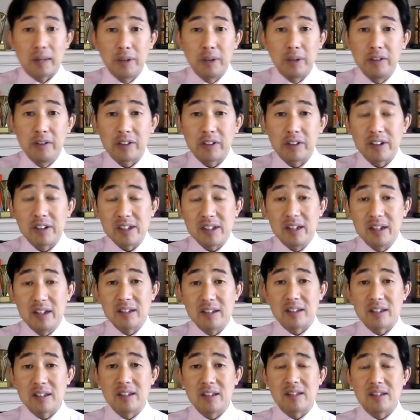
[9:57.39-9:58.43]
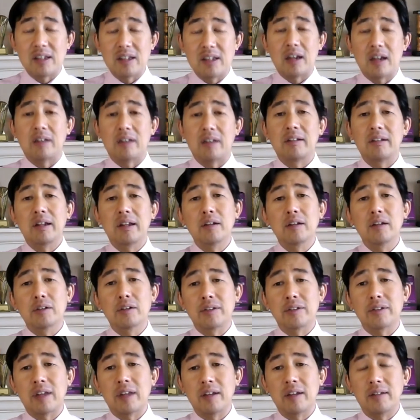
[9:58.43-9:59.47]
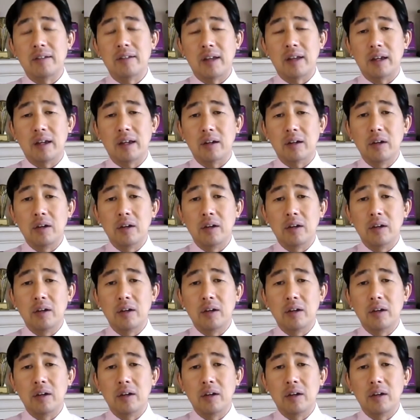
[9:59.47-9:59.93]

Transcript: over as insincere and inauthentic,